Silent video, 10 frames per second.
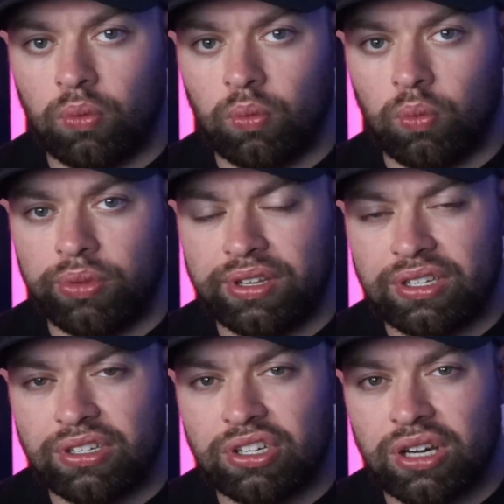well, this
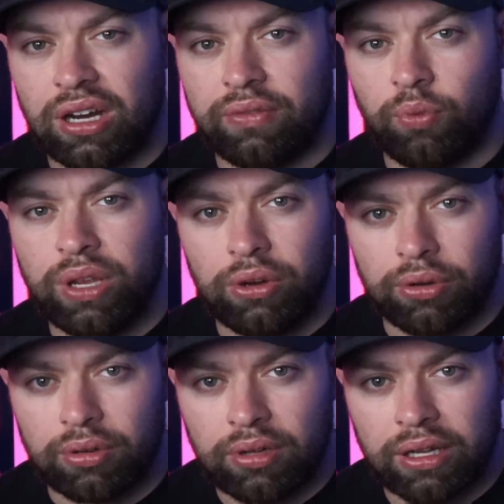is just kind of
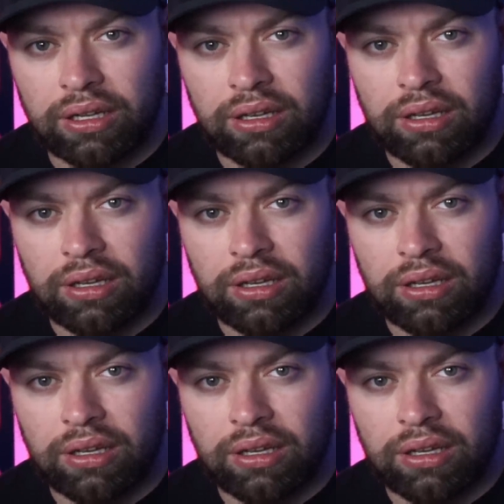weird. Like